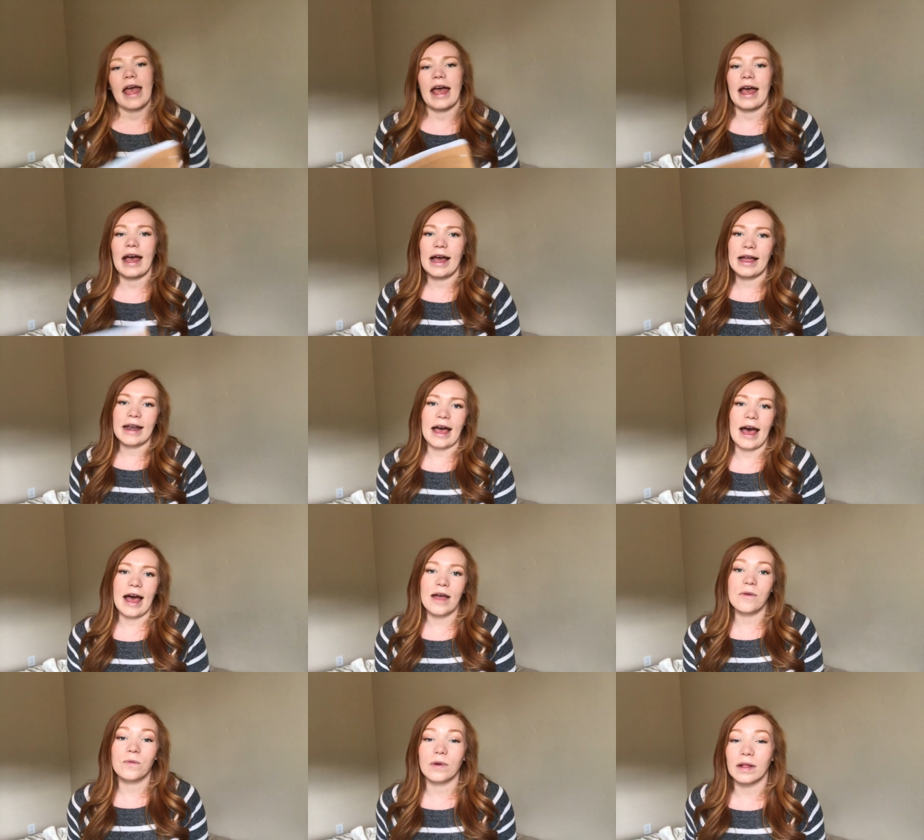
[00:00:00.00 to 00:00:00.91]
And
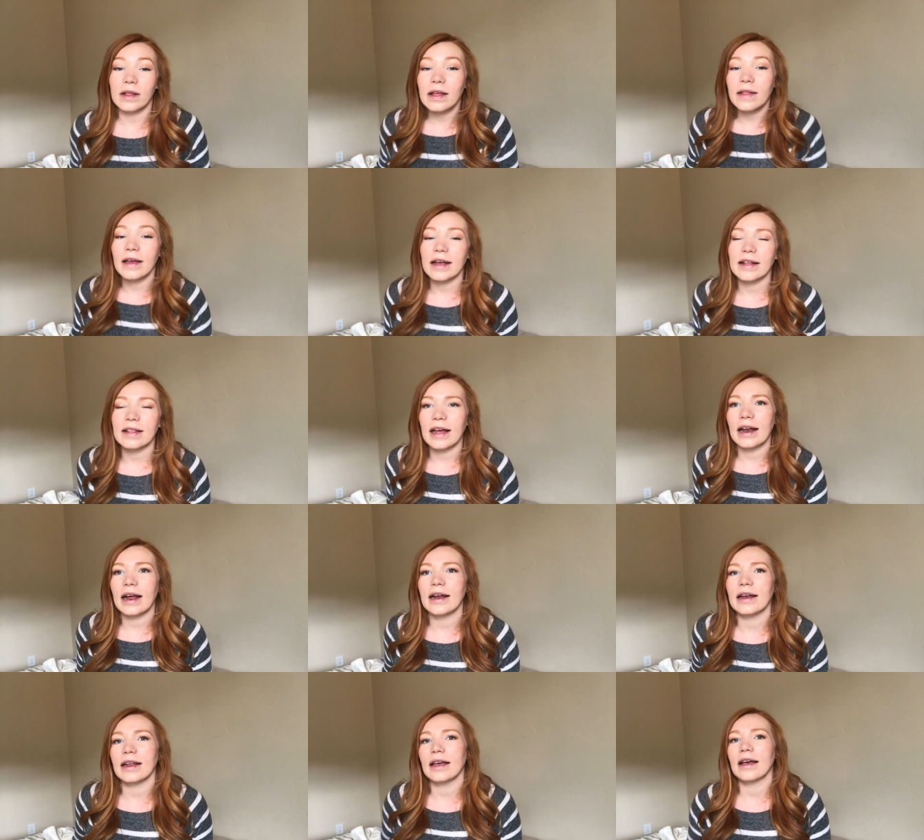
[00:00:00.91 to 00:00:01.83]
I really liked that
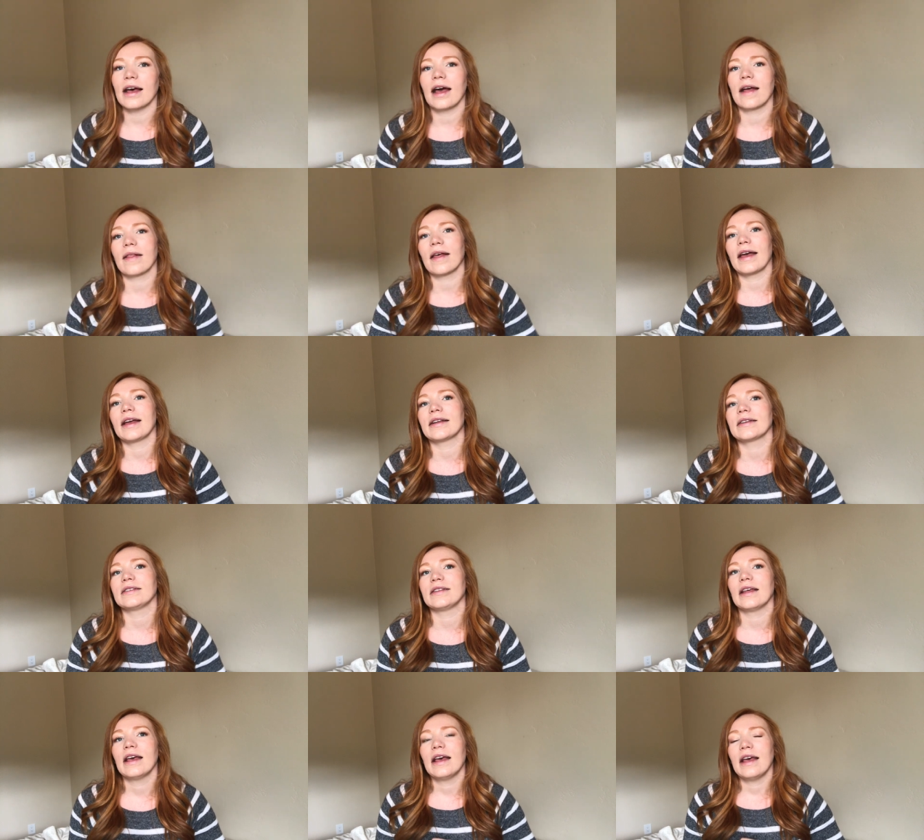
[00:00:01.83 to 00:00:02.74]
idea. I
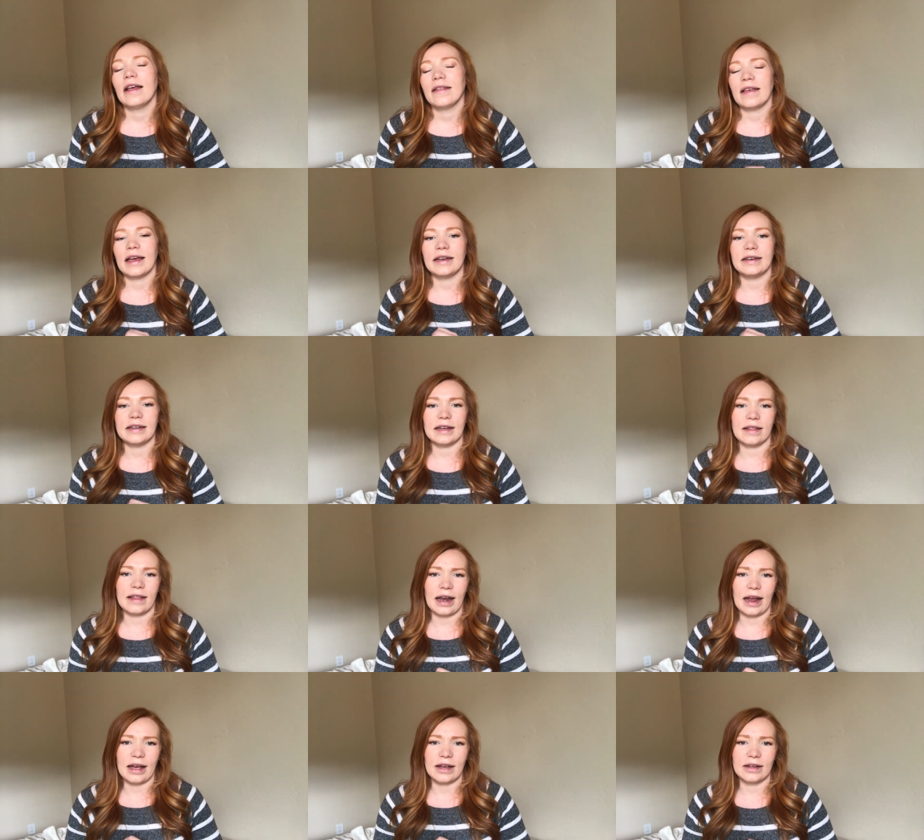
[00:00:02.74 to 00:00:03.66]
liked the idea
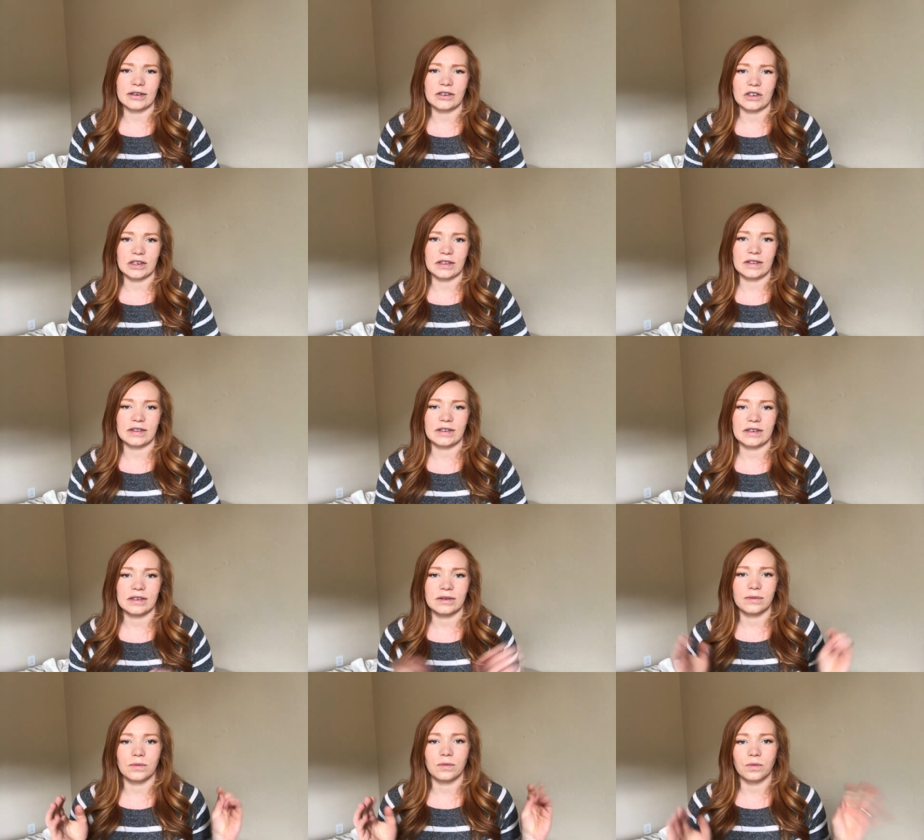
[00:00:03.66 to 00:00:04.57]
that I could just
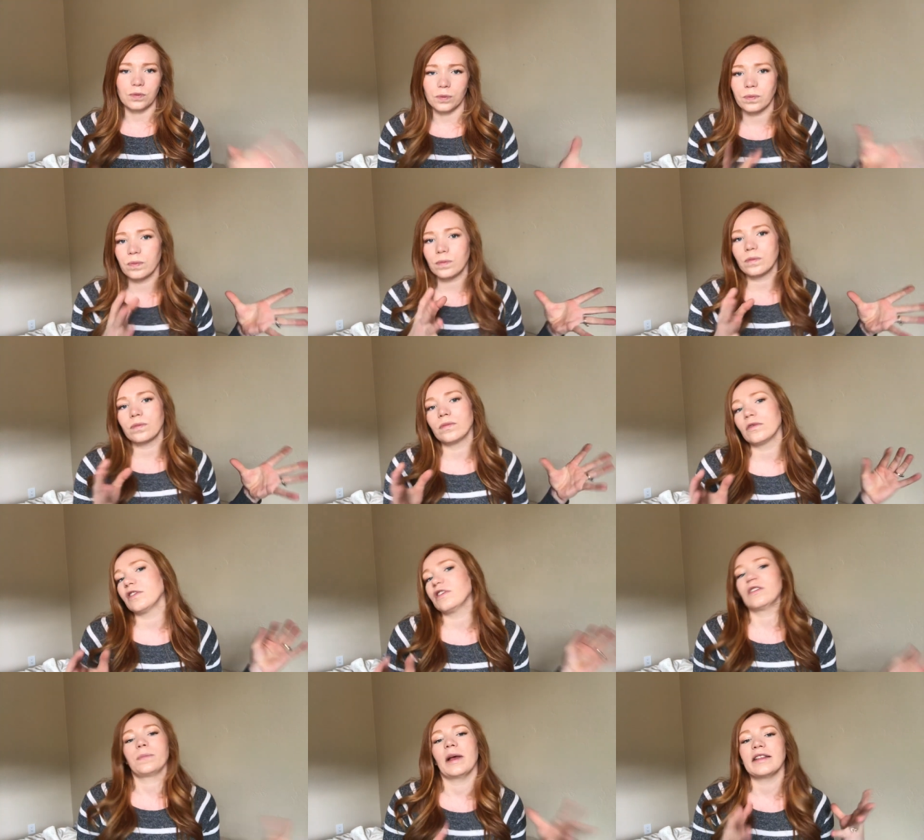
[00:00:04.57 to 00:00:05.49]

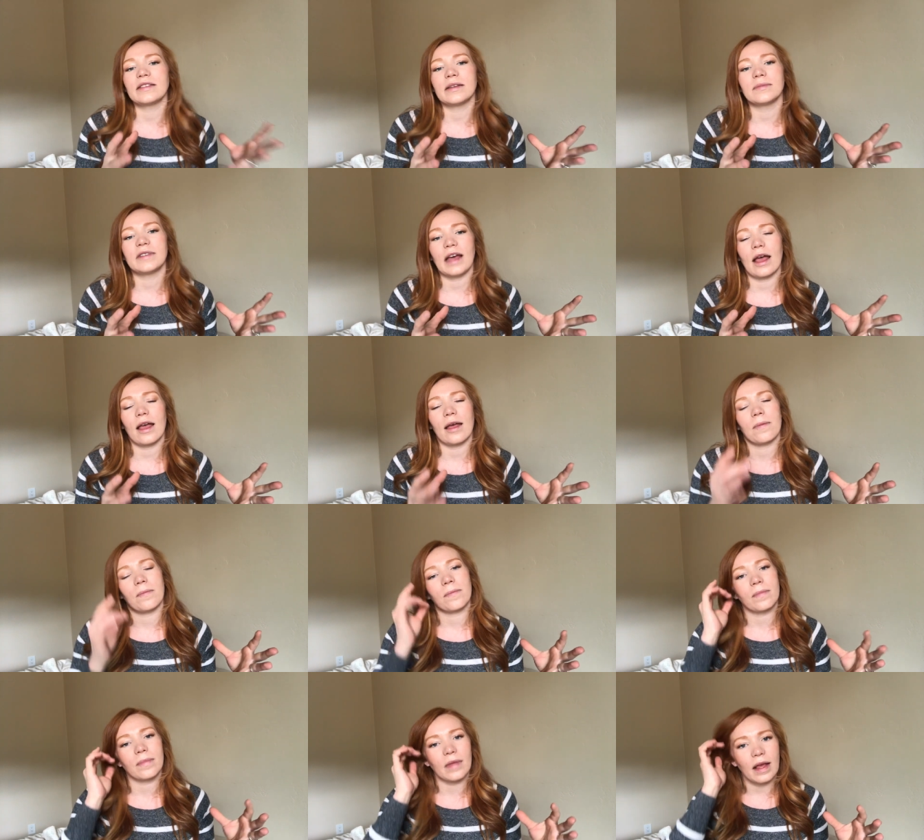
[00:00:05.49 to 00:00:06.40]
spend some
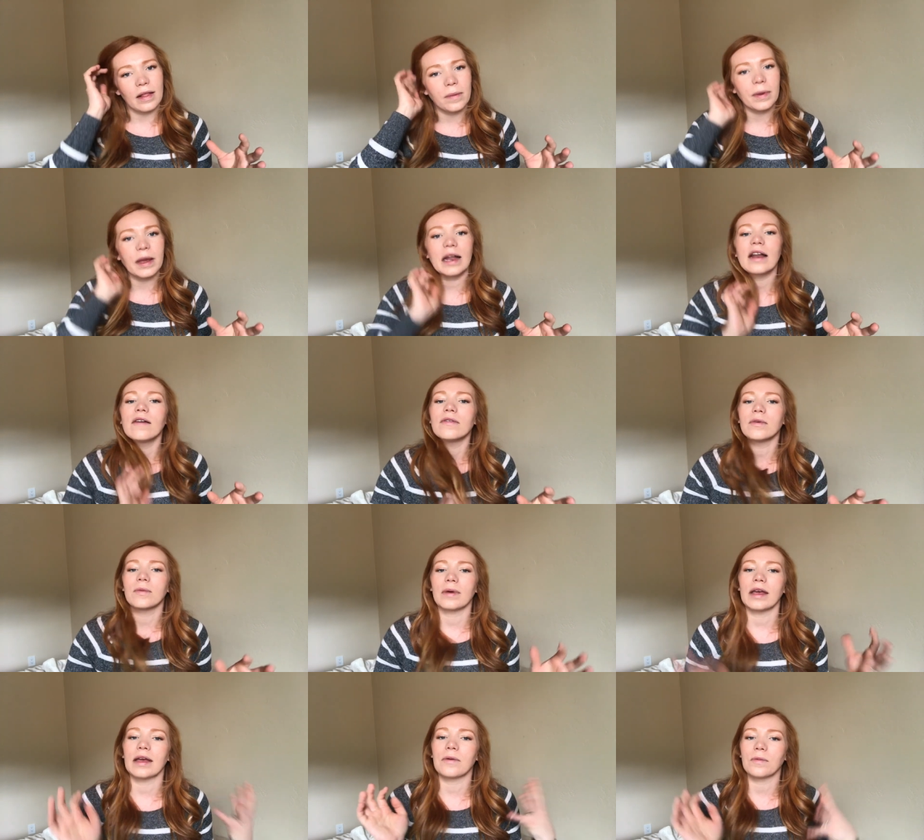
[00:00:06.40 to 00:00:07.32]
time at the beginning of the
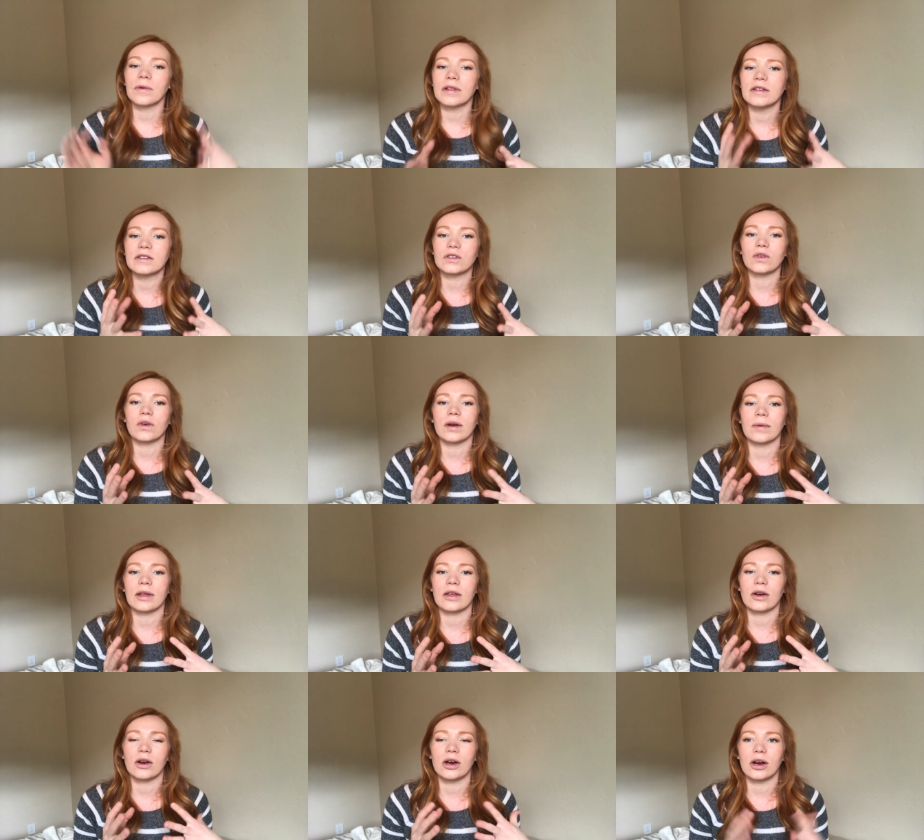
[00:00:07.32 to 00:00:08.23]
week, read the story
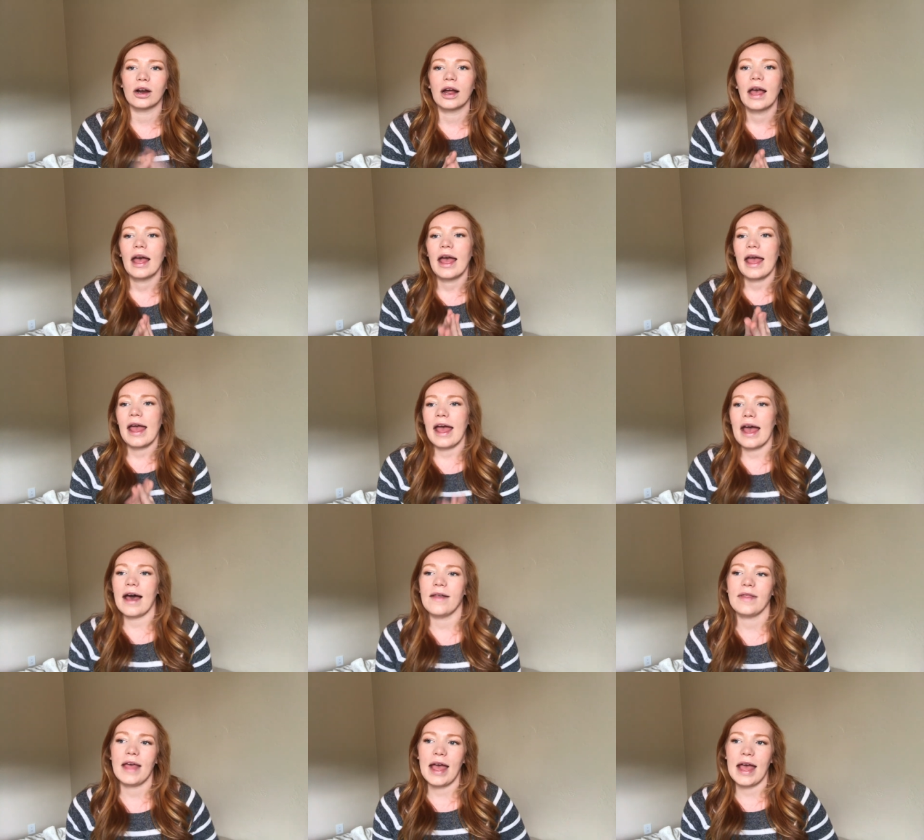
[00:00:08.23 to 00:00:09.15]
with her,
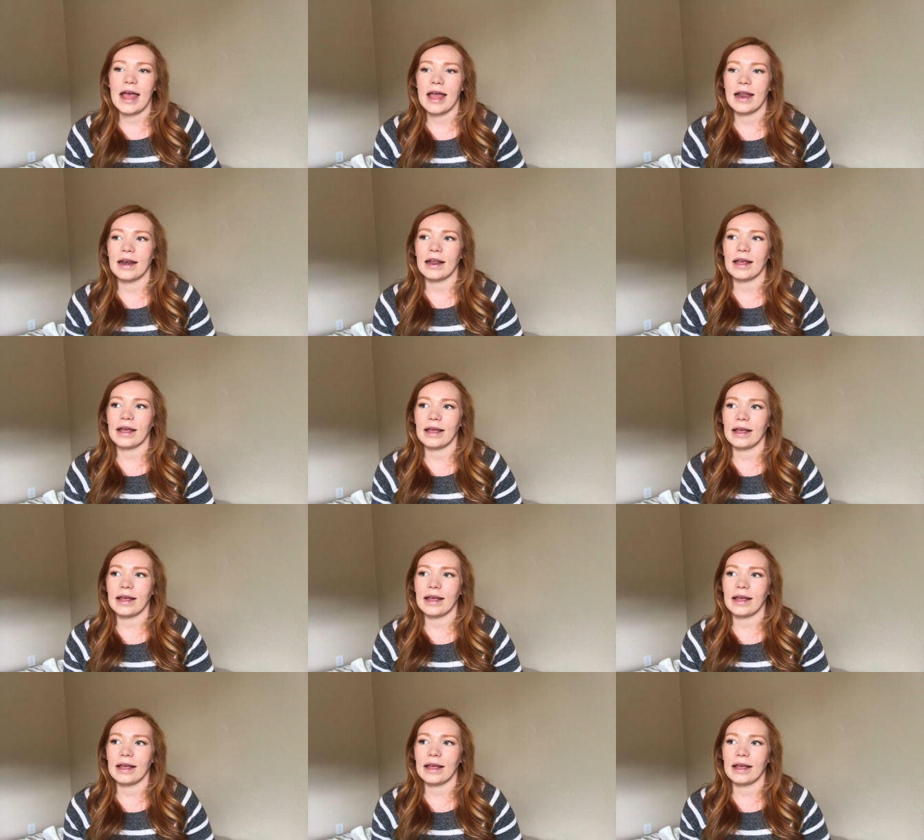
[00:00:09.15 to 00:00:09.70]
and then